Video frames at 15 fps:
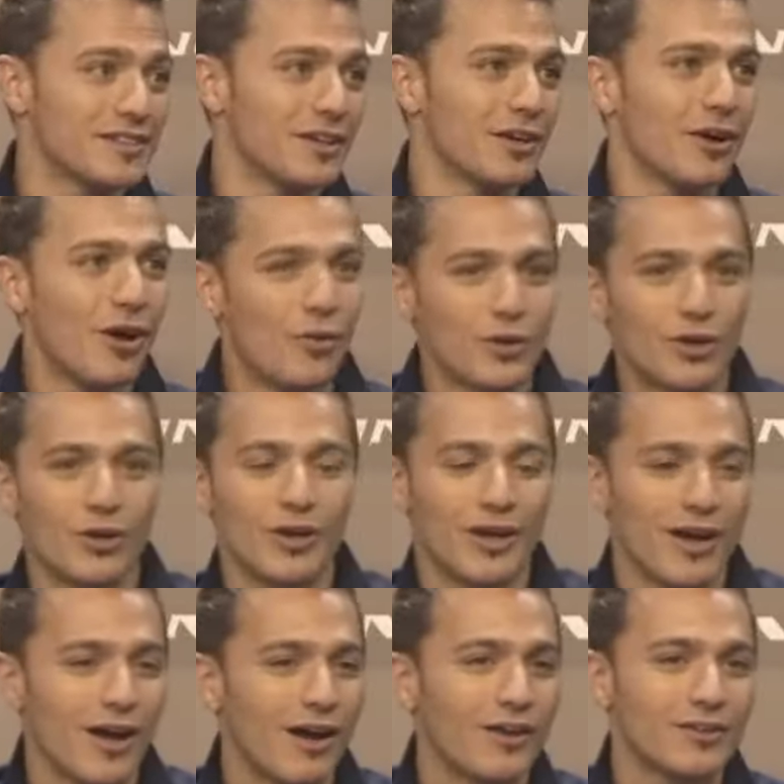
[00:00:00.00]
Like oh, we're going
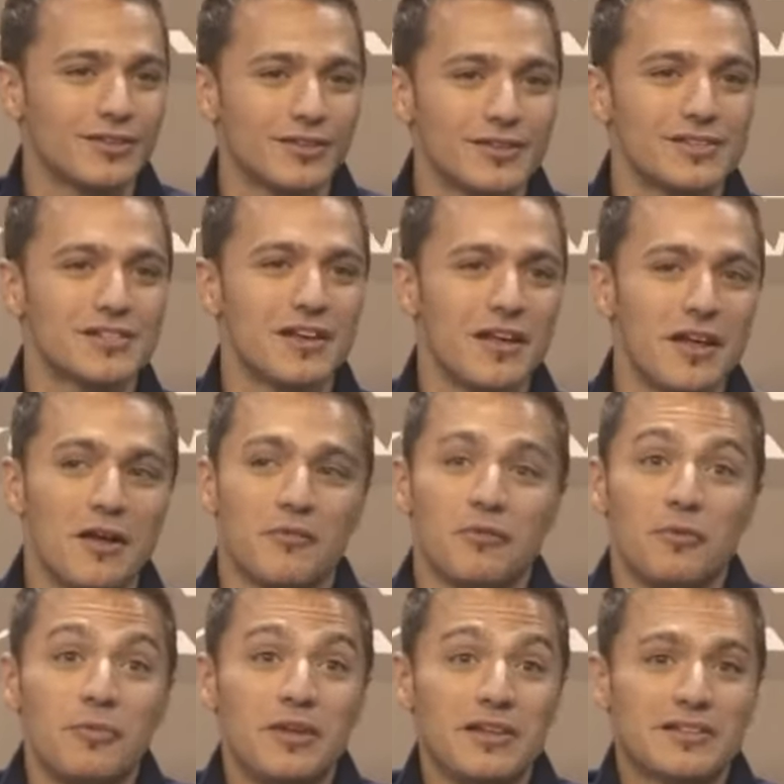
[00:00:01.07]
out and this
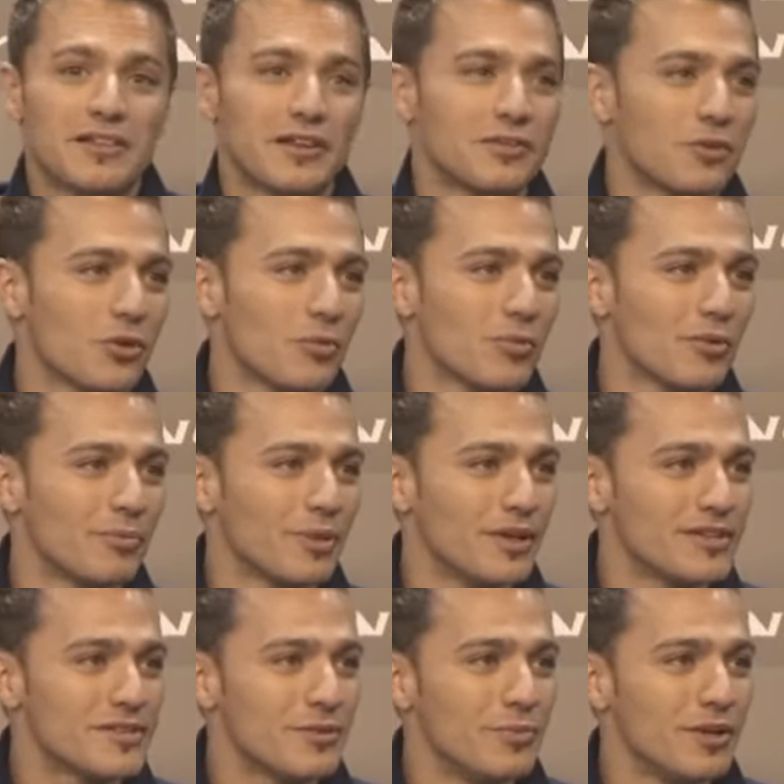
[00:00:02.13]
for me it's like normal
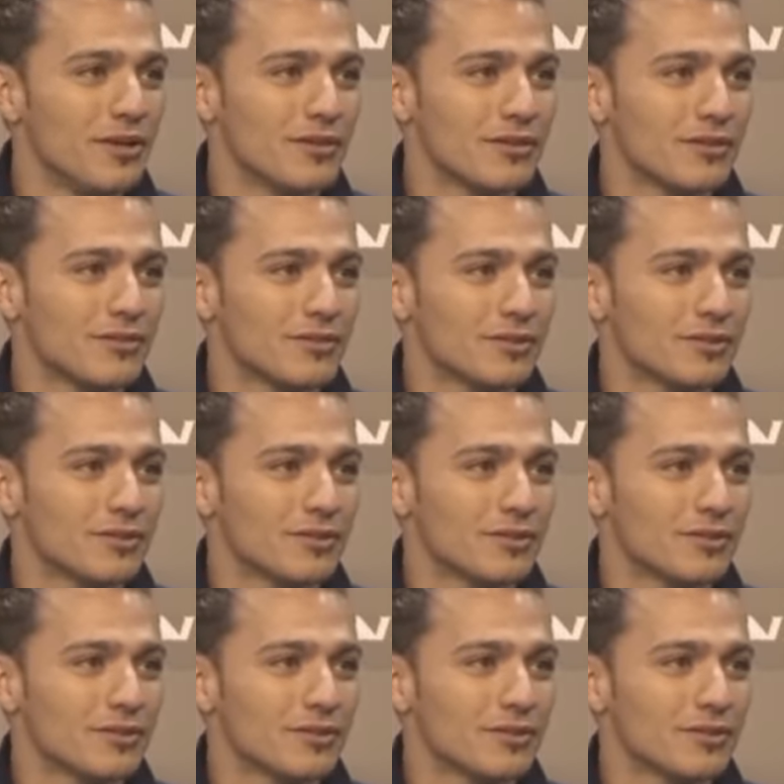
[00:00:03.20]
place to be. You know.